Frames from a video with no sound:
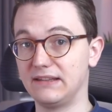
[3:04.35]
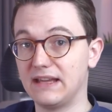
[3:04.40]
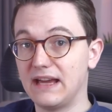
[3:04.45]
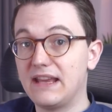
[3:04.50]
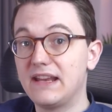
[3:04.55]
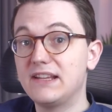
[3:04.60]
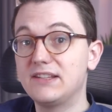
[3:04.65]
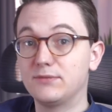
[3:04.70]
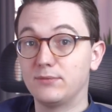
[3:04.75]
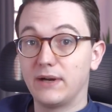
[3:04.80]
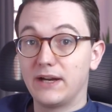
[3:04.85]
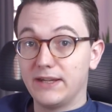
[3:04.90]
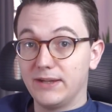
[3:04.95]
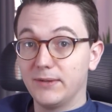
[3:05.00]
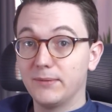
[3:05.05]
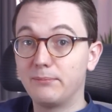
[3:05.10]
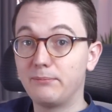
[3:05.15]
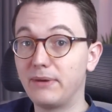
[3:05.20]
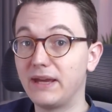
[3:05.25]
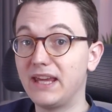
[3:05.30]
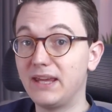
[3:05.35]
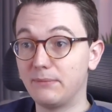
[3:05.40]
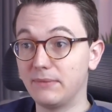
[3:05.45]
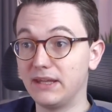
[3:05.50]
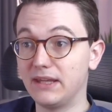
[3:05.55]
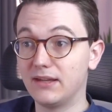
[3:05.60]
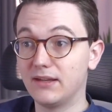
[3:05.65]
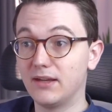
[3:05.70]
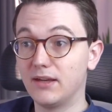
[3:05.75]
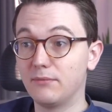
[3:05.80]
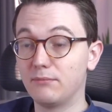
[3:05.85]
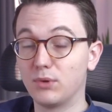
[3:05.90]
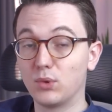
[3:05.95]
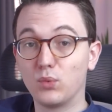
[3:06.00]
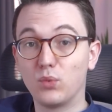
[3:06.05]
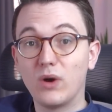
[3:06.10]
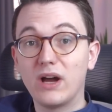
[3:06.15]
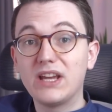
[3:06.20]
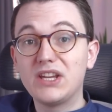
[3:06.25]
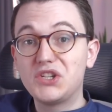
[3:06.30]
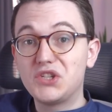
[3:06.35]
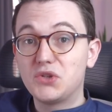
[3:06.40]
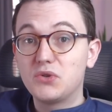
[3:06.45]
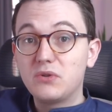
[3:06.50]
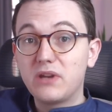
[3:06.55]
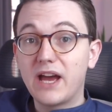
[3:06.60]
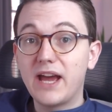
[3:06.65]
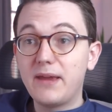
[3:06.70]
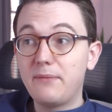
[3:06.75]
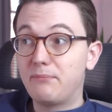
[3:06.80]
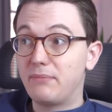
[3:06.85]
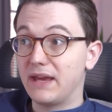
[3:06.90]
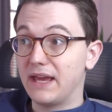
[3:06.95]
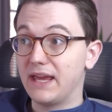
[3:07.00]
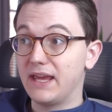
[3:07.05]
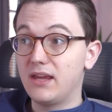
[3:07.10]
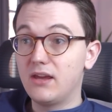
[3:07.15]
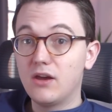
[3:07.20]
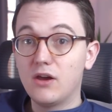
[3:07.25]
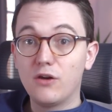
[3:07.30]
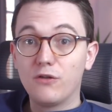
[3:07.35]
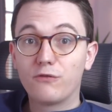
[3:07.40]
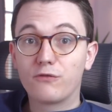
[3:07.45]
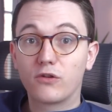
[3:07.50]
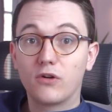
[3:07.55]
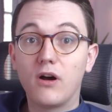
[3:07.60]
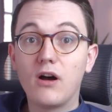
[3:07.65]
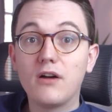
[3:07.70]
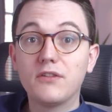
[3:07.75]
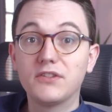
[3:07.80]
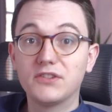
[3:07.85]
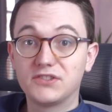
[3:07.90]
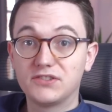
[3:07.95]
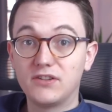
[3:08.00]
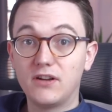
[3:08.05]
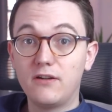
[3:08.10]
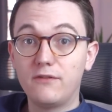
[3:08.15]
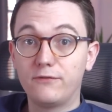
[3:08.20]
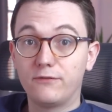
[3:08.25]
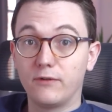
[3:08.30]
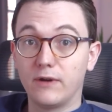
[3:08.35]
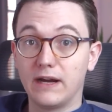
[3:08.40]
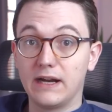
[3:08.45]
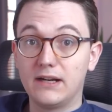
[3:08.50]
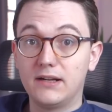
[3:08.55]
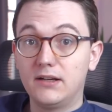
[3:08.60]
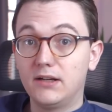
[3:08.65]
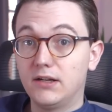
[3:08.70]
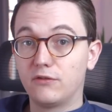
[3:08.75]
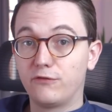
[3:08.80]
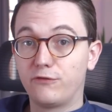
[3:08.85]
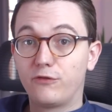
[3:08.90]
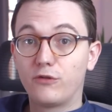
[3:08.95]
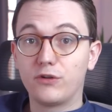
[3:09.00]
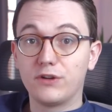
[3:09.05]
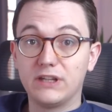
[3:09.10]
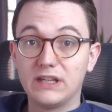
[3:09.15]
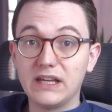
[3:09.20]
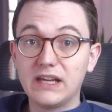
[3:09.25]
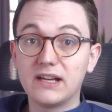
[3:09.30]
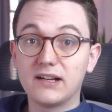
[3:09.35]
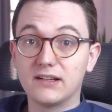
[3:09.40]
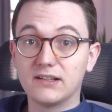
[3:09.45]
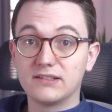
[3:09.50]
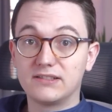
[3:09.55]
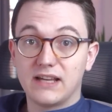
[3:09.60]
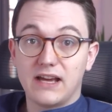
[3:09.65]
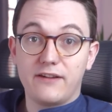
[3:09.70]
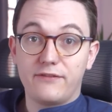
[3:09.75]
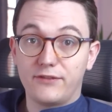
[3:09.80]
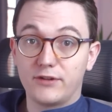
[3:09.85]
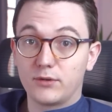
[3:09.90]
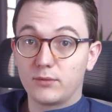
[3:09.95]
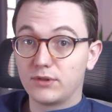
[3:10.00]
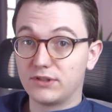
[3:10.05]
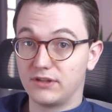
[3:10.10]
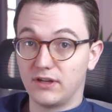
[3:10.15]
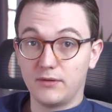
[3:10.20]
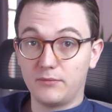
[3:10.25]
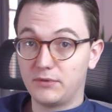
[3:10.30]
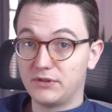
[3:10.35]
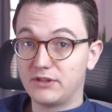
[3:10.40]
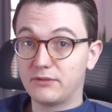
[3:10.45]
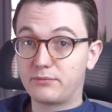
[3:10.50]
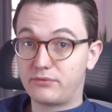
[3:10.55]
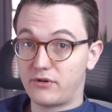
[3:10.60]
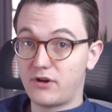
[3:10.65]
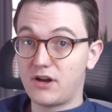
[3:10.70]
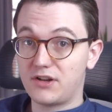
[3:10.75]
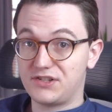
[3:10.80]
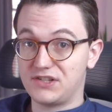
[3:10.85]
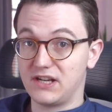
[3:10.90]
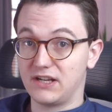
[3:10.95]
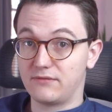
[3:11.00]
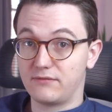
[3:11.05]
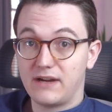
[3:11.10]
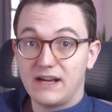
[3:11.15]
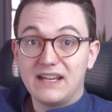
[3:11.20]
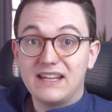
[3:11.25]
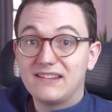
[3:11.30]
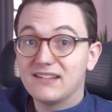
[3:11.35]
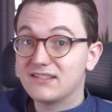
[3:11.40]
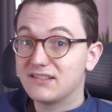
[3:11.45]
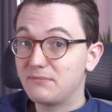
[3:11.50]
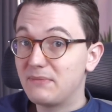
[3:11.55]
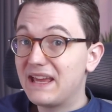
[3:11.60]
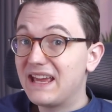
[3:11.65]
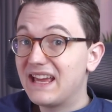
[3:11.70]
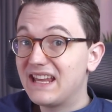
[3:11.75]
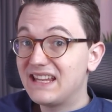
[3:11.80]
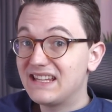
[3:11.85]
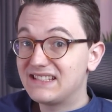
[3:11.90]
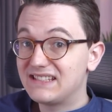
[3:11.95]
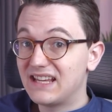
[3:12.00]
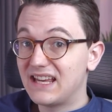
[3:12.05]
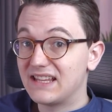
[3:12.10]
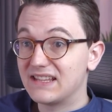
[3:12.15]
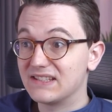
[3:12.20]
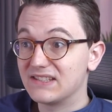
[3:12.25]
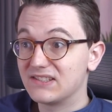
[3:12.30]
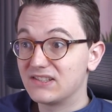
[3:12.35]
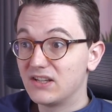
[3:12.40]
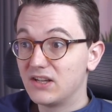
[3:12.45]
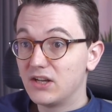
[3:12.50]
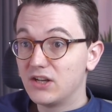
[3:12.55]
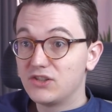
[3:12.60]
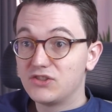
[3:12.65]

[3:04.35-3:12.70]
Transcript: That is why you pay me. But why should I pay for all the software for years after we're done with the project, right? It doesn't make any sense.